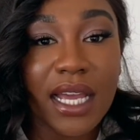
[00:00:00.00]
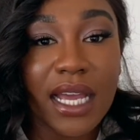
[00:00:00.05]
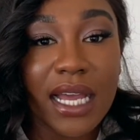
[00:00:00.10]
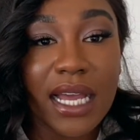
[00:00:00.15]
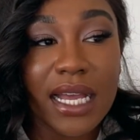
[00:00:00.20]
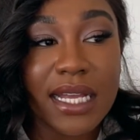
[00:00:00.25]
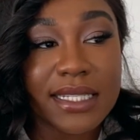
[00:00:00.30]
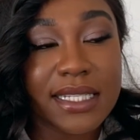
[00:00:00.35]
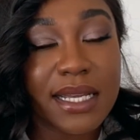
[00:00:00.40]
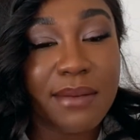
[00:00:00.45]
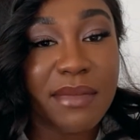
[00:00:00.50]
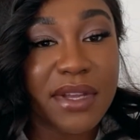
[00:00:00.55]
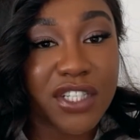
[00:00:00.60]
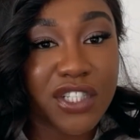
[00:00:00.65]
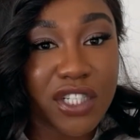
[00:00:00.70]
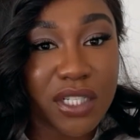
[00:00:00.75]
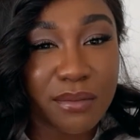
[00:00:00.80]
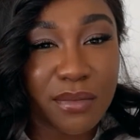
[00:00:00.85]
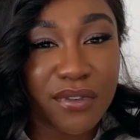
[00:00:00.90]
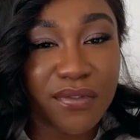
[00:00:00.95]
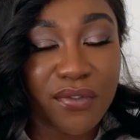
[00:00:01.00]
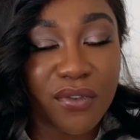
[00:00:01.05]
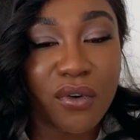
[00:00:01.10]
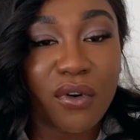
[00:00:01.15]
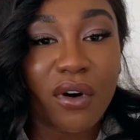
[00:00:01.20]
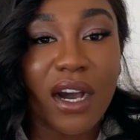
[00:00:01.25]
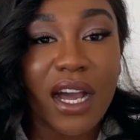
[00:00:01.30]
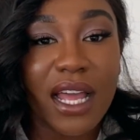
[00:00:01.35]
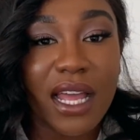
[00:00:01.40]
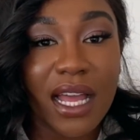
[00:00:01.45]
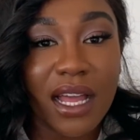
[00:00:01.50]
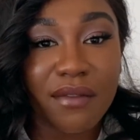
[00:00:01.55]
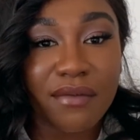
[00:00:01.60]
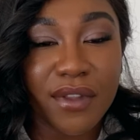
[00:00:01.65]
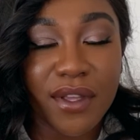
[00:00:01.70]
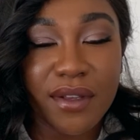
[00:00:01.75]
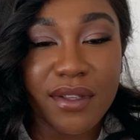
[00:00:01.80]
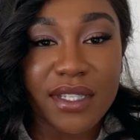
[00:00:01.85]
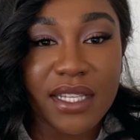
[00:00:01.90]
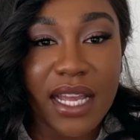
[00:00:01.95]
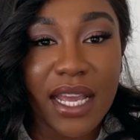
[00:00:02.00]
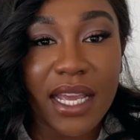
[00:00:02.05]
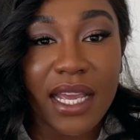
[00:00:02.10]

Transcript: As I mentioned before, I have used a